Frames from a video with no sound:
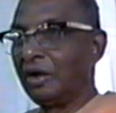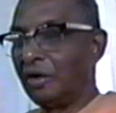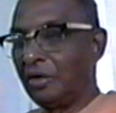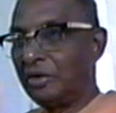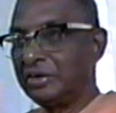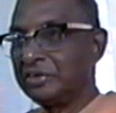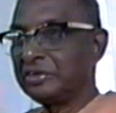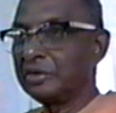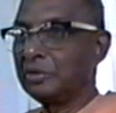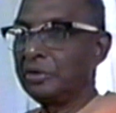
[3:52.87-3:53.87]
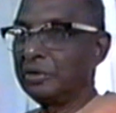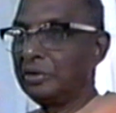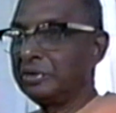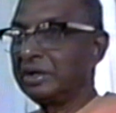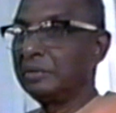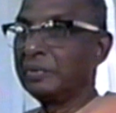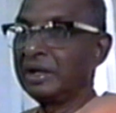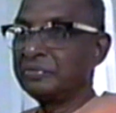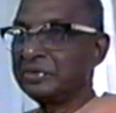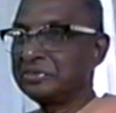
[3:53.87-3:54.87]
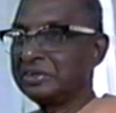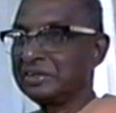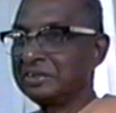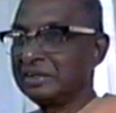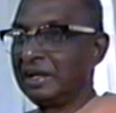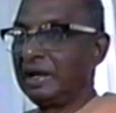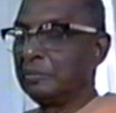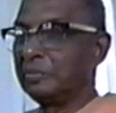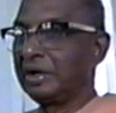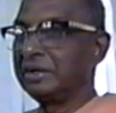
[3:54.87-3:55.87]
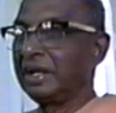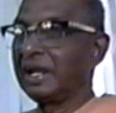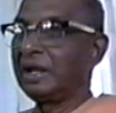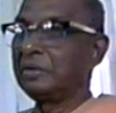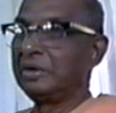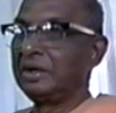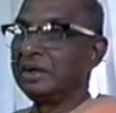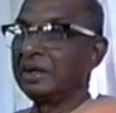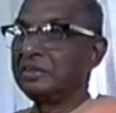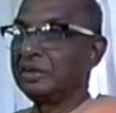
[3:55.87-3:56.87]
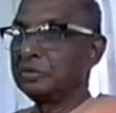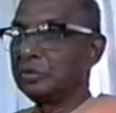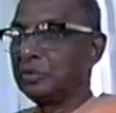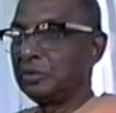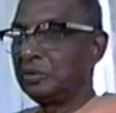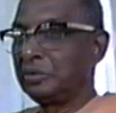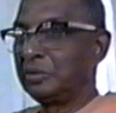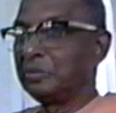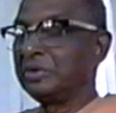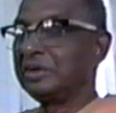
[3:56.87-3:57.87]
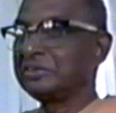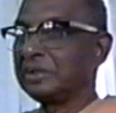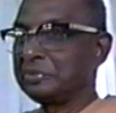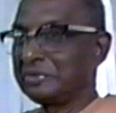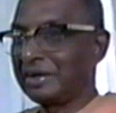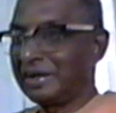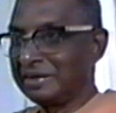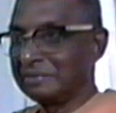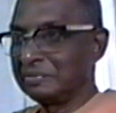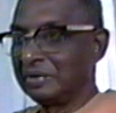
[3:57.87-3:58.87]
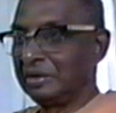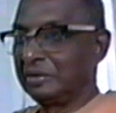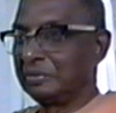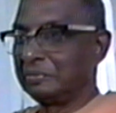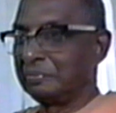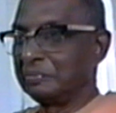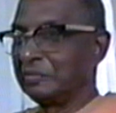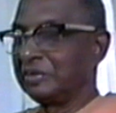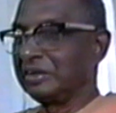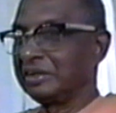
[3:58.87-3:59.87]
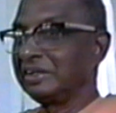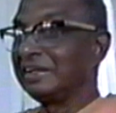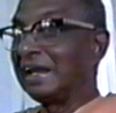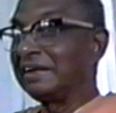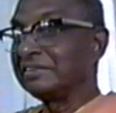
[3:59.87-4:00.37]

All these are going on in the manifestation, but they have nothing to do with the substratum that is